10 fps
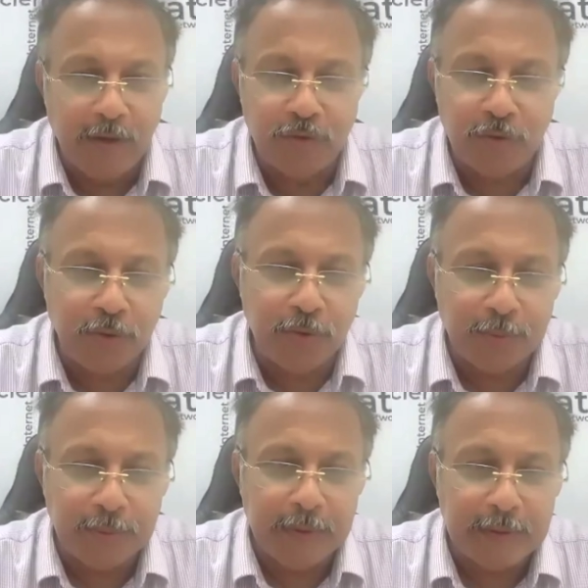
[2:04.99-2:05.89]

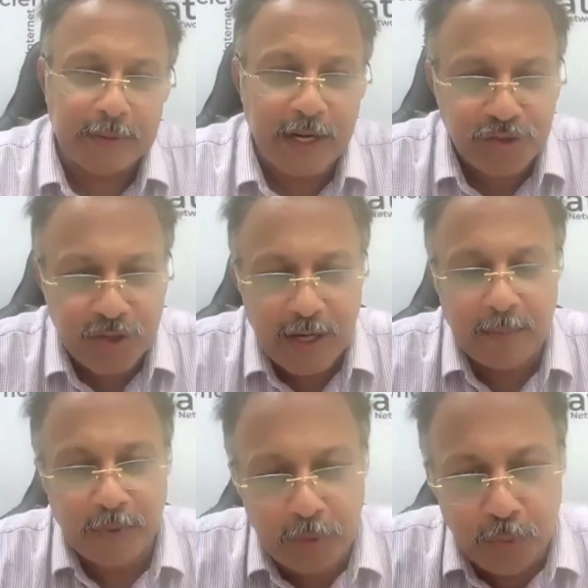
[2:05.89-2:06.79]
So that
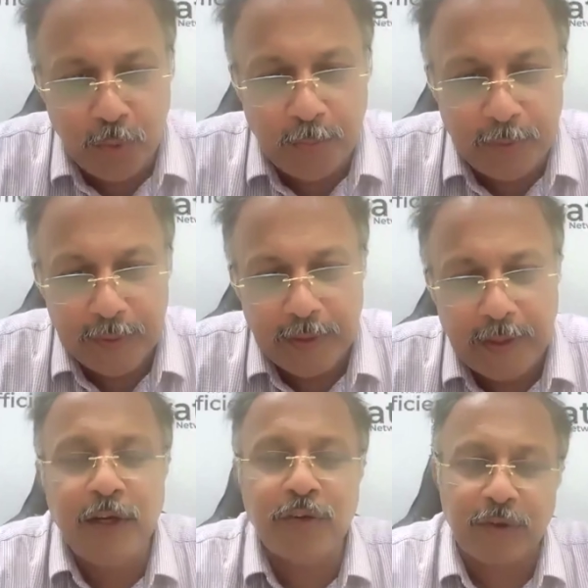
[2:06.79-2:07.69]
chat group,
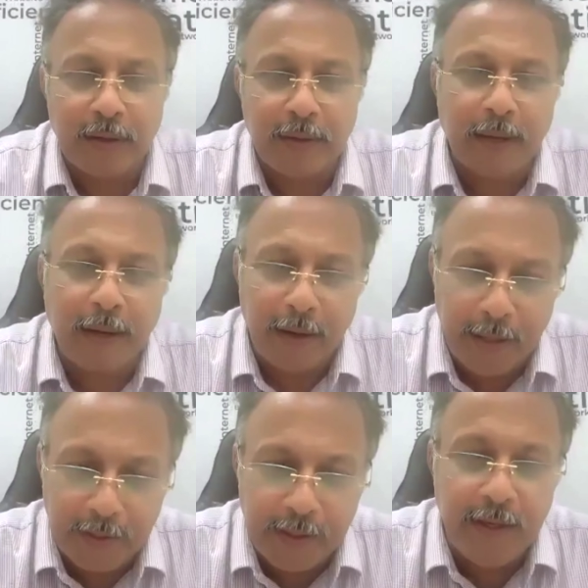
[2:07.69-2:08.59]
it is
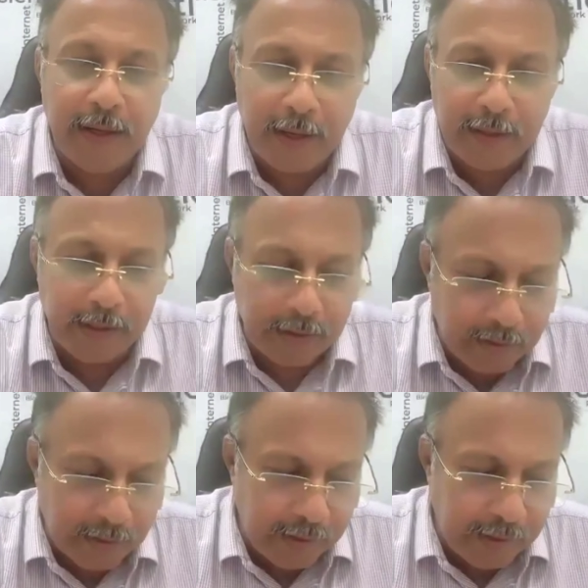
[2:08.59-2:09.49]

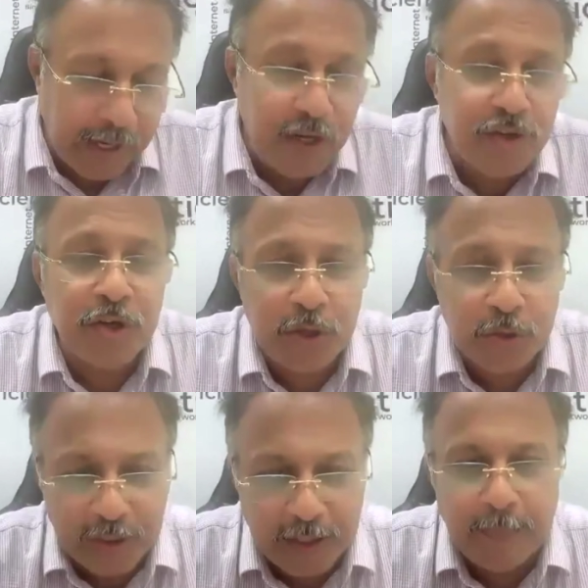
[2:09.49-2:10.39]
additional
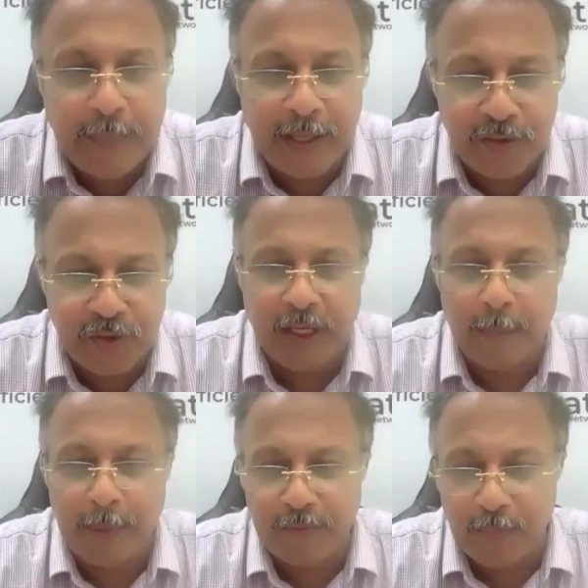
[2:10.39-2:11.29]
to the communication
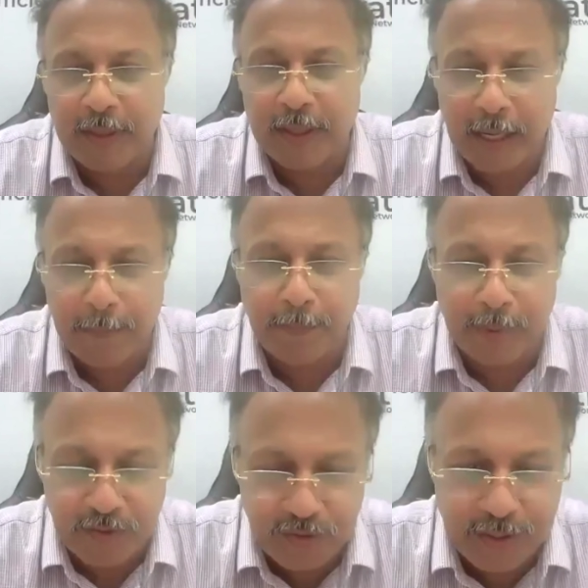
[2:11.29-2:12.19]
coming from the club
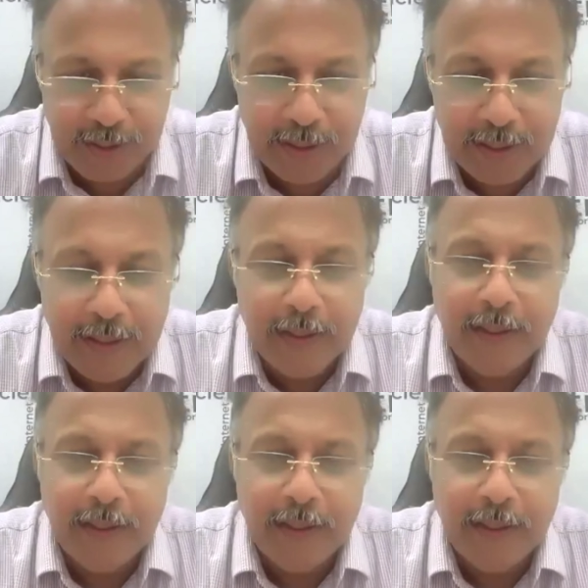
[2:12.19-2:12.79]
president.